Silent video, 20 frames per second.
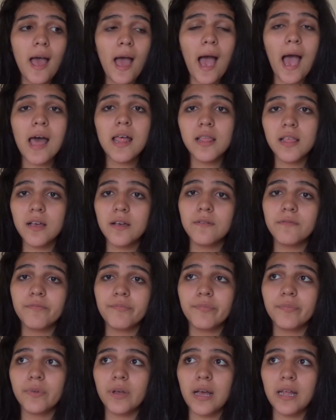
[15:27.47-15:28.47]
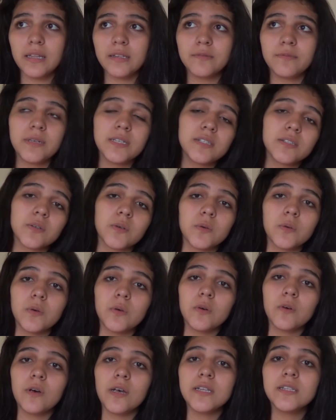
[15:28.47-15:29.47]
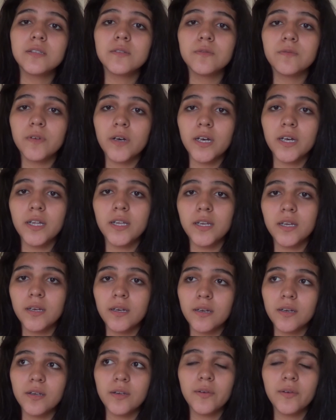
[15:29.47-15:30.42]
I love my school. It's fun.